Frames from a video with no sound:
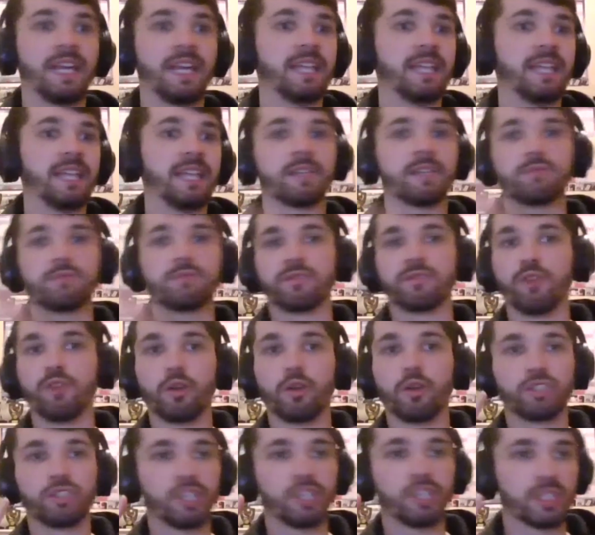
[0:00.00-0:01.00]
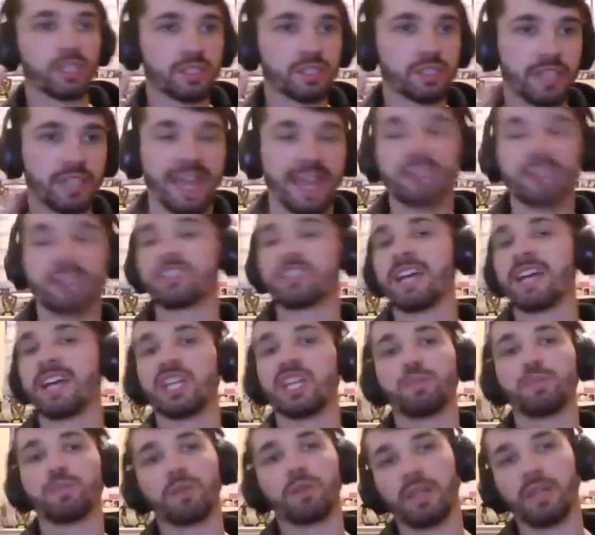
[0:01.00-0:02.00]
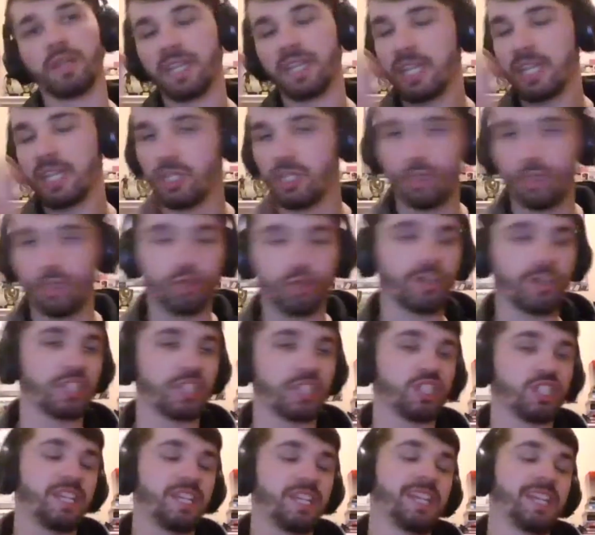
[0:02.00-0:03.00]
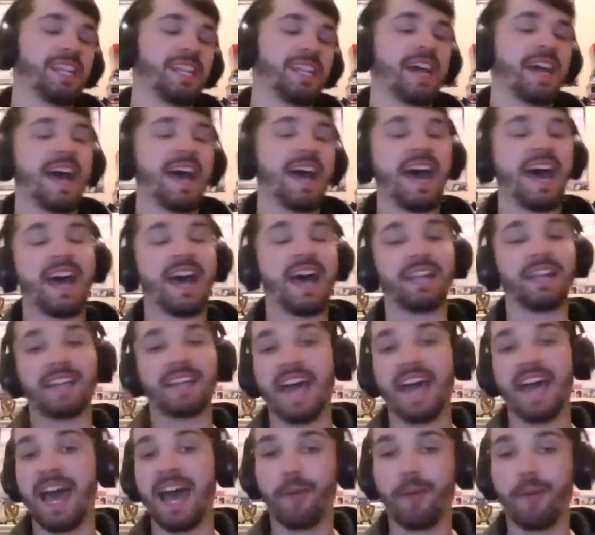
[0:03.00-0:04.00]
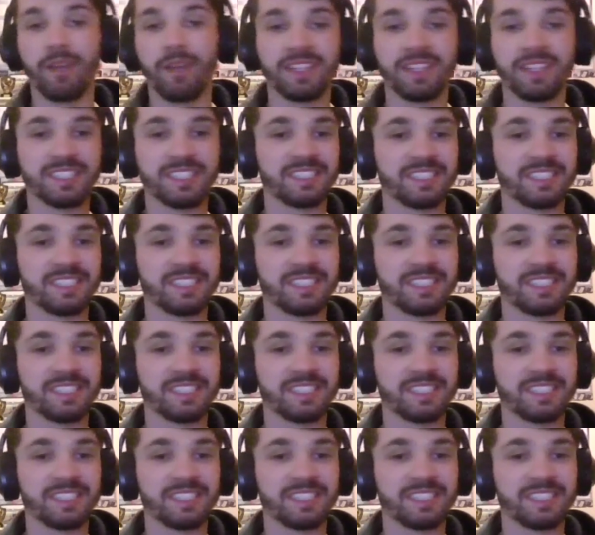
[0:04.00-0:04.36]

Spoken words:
terms of not just exercise, but nutrition and habits.